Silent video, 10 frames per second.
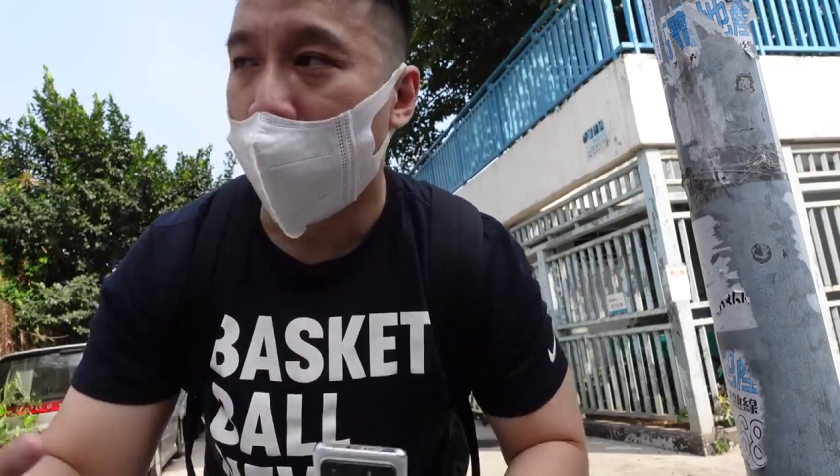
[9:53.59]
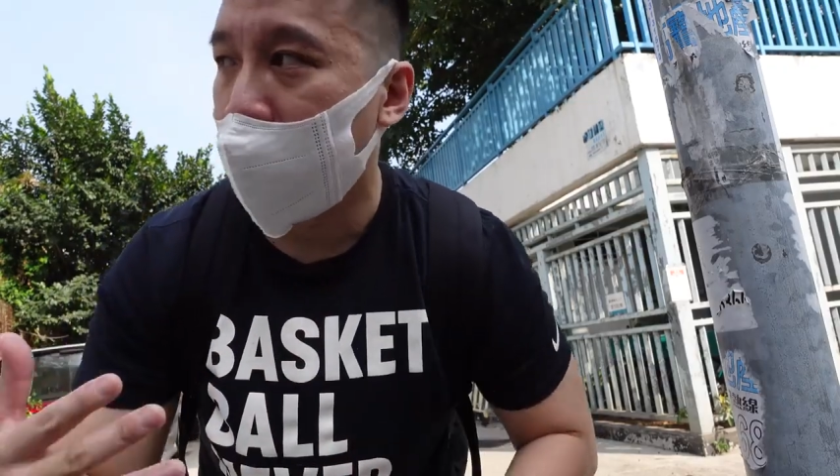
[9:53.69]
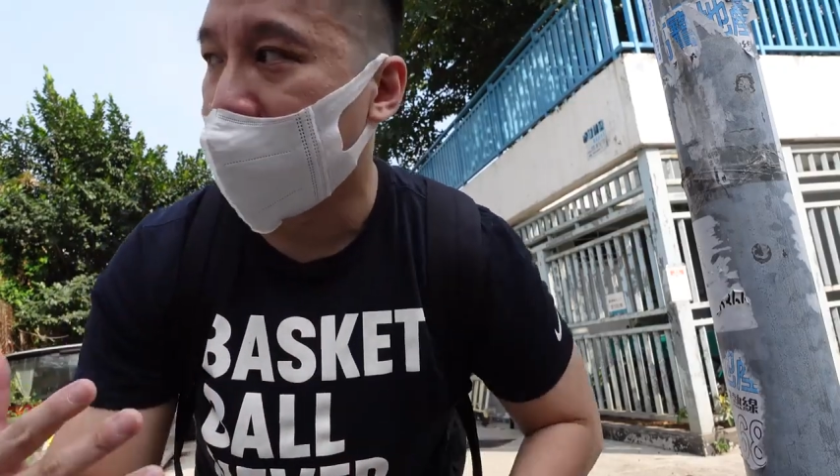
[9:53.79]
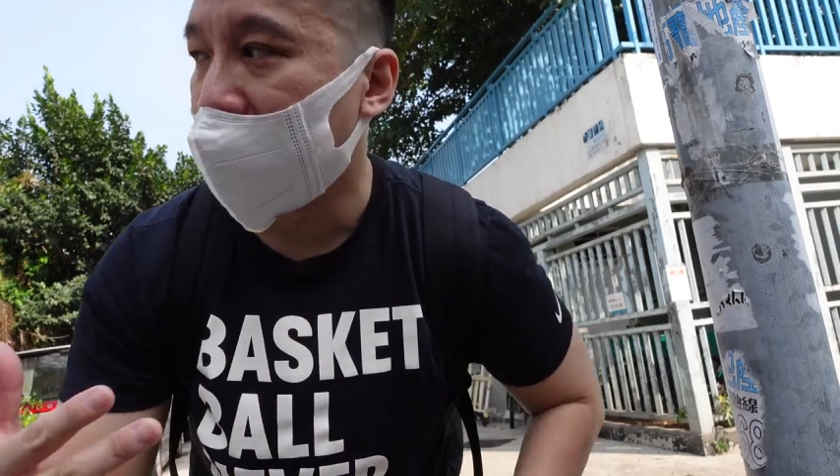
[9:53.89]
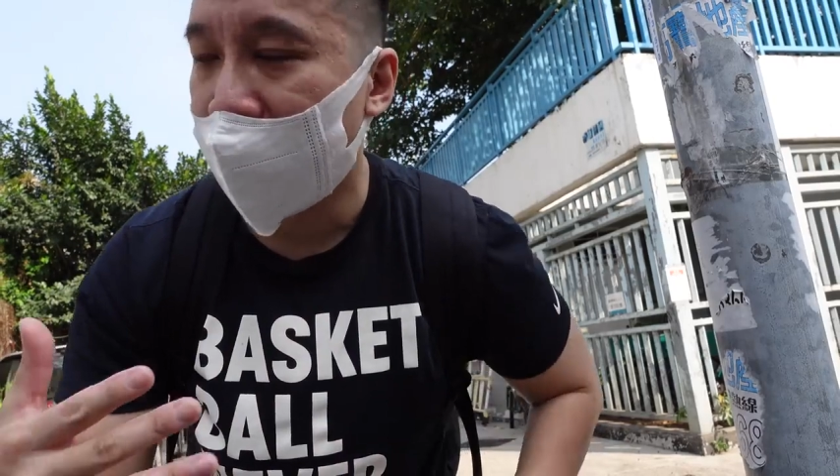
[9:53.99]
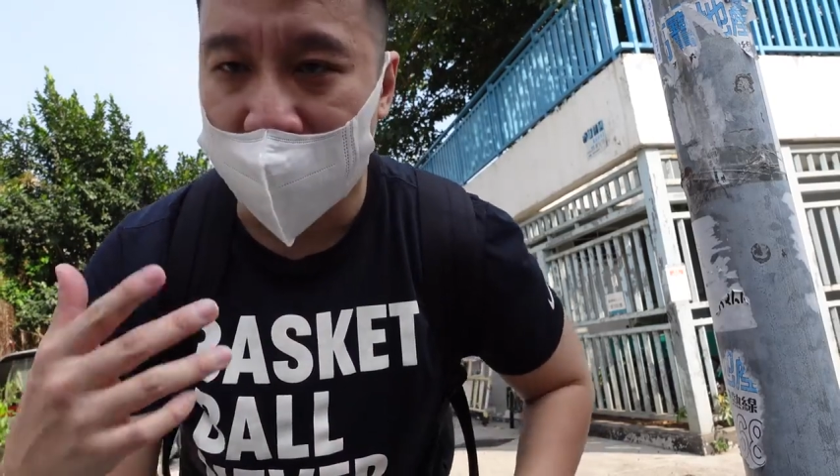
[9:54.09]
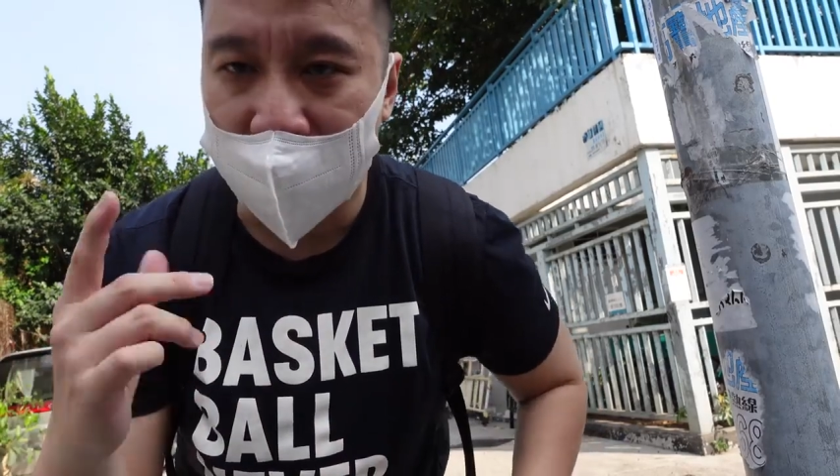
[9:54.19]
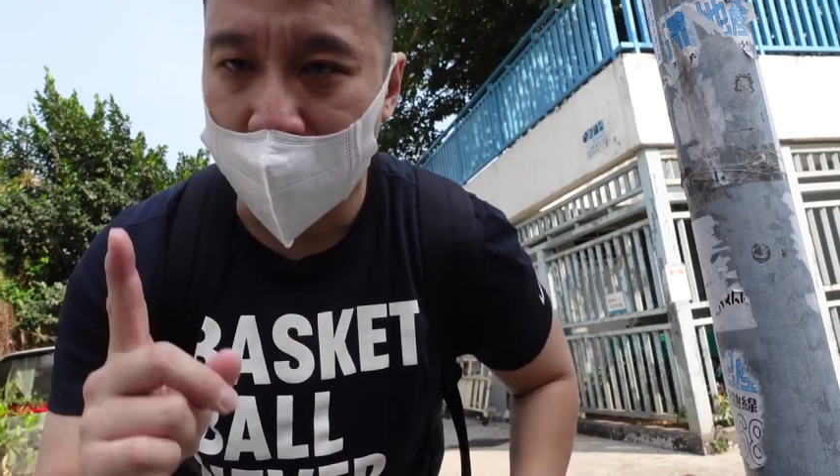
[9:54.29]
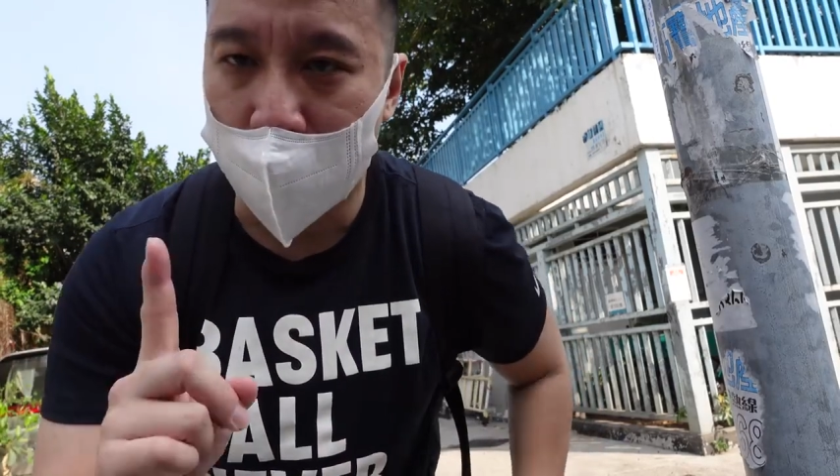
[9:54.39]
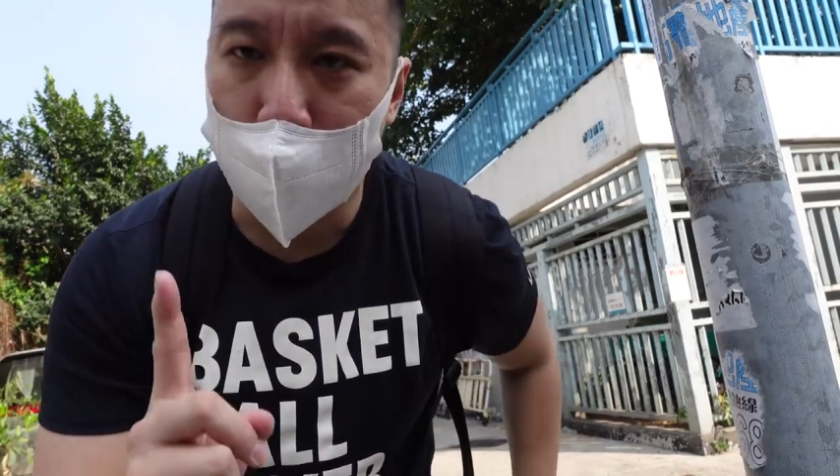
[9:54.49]
all day and
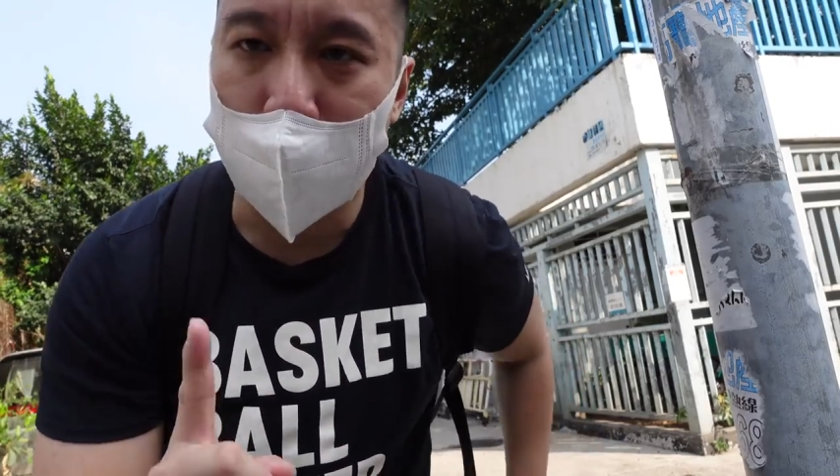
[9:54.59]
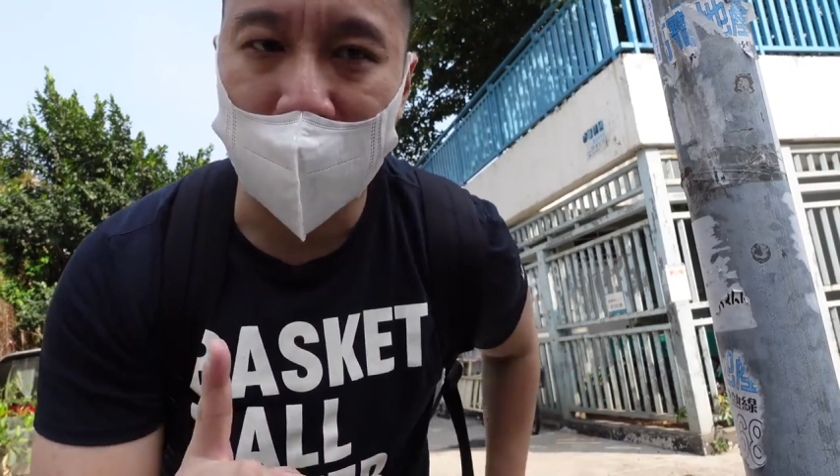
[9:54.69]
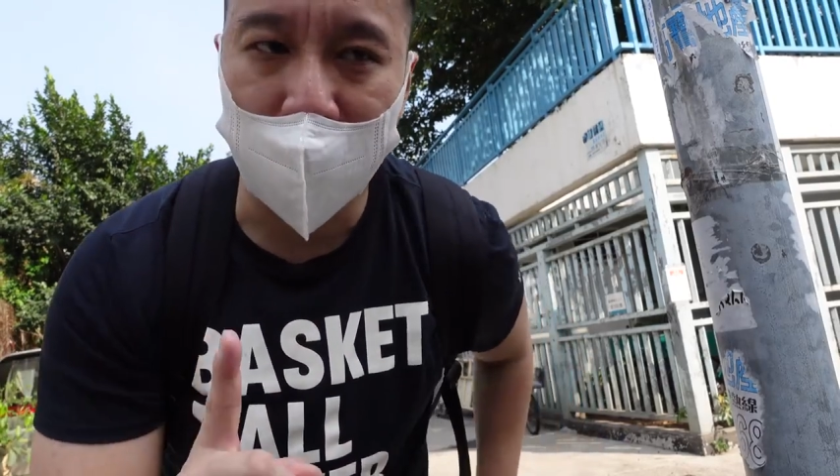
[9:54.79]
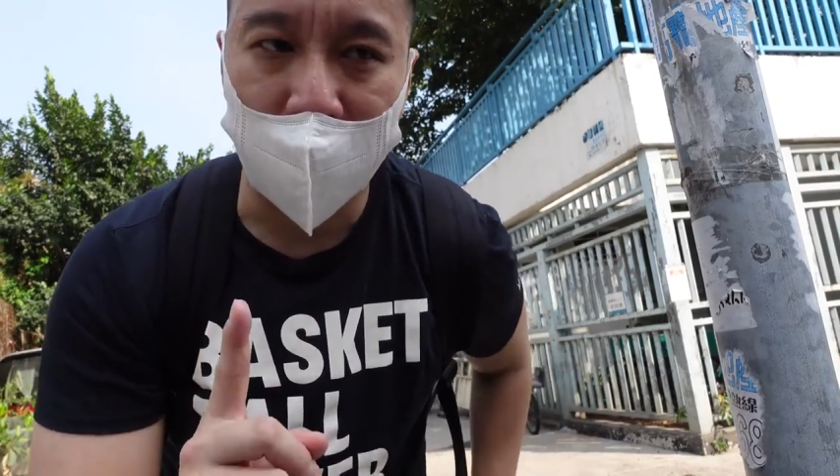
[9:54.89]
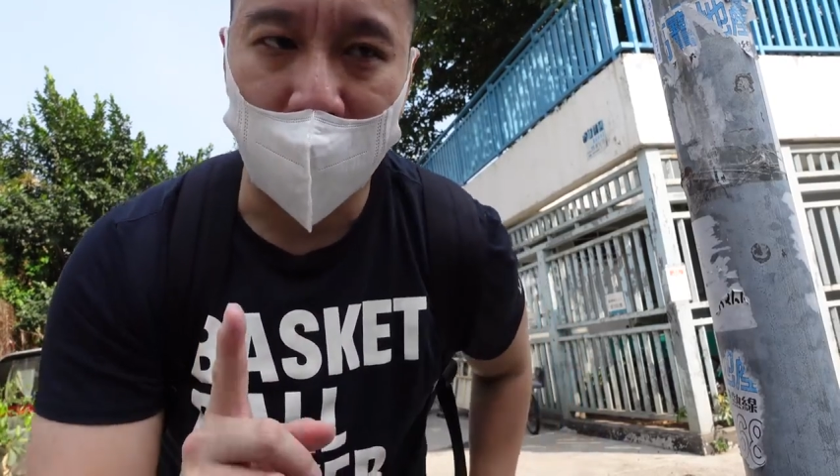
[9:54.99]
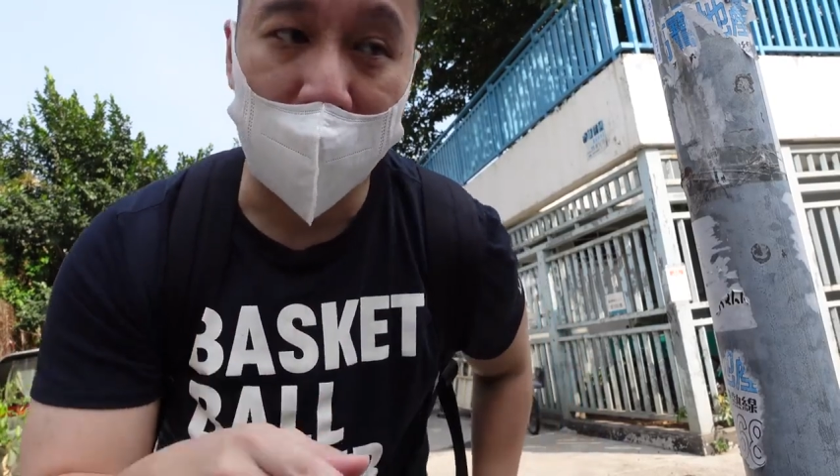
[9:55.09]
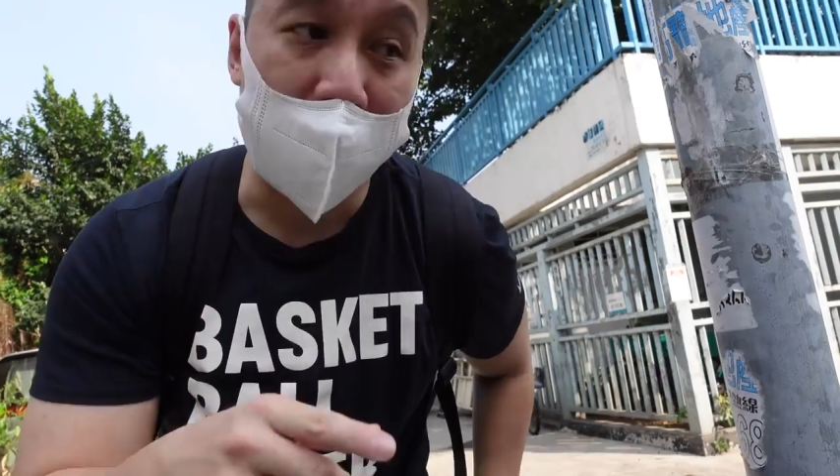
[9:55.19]
need long battery life.